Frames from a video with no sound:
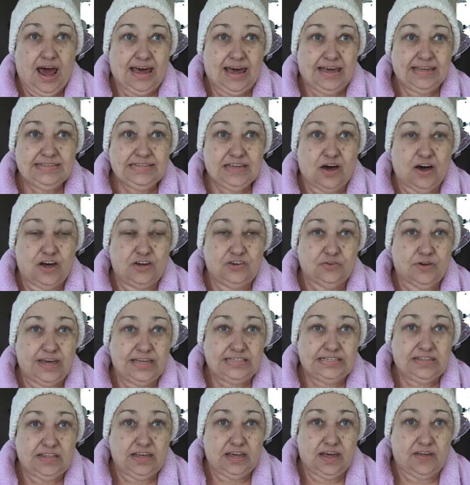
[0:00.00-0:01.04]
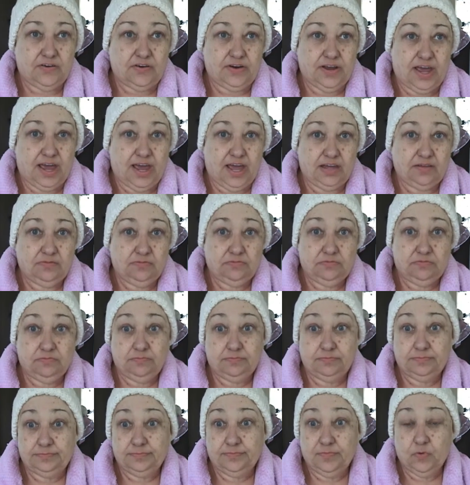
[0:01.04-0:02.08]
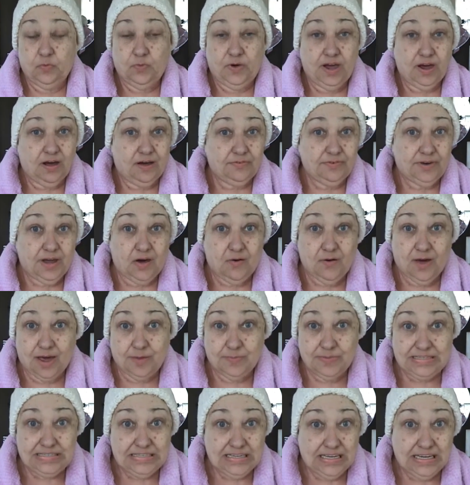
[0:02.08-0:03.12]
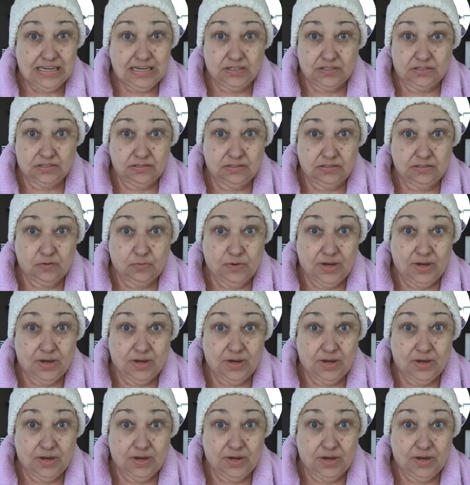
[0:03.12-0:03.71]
I saw a dress the other day. We all know I'm single.